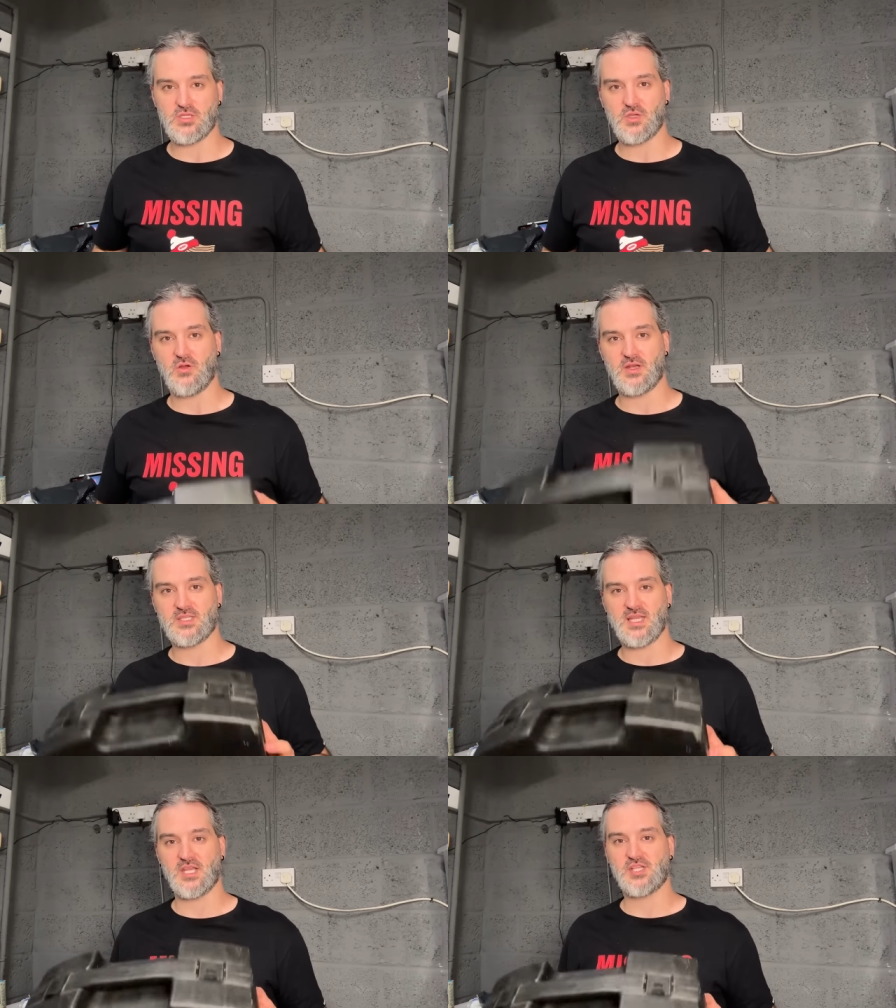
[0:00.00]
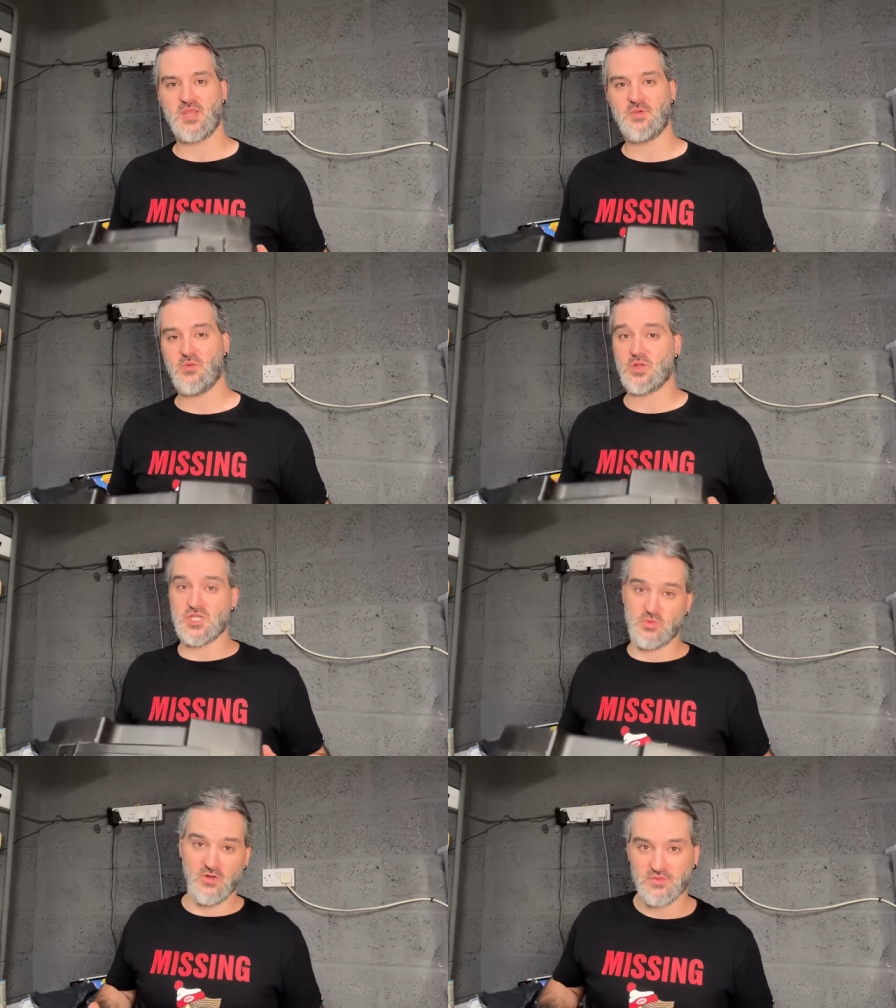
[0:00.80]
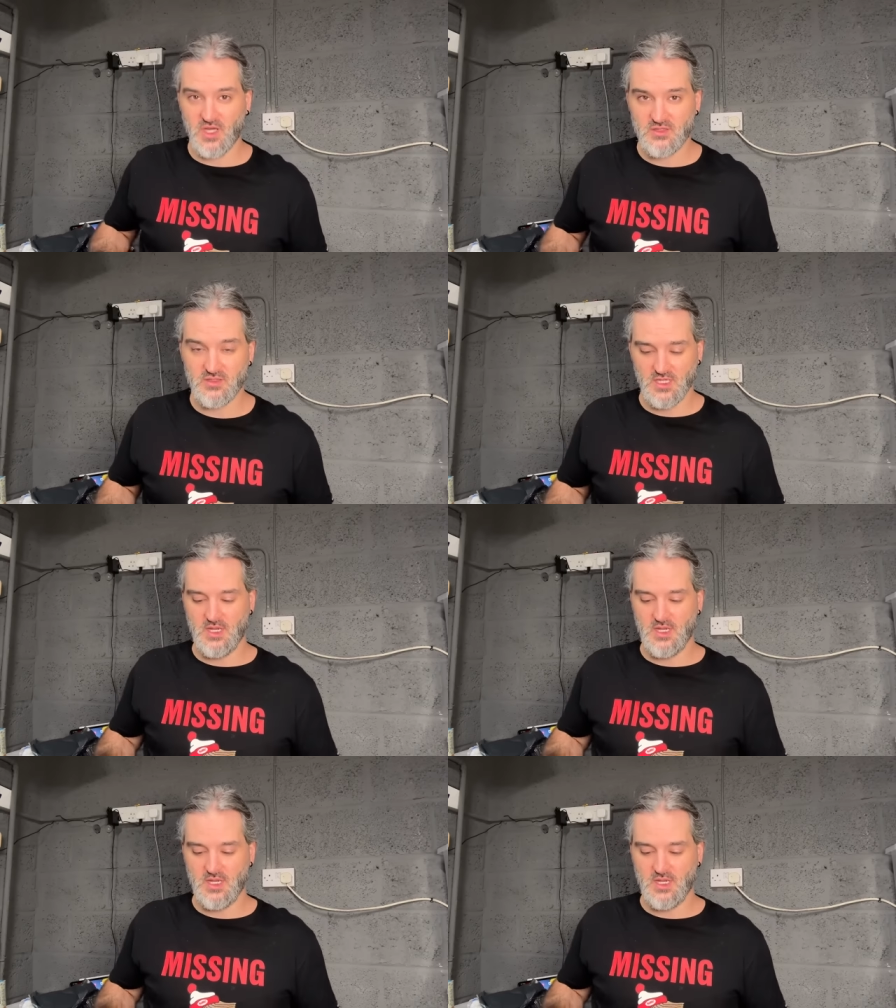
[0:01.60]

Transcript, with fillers: So I'm going to sell it cheaper, which is what I've done.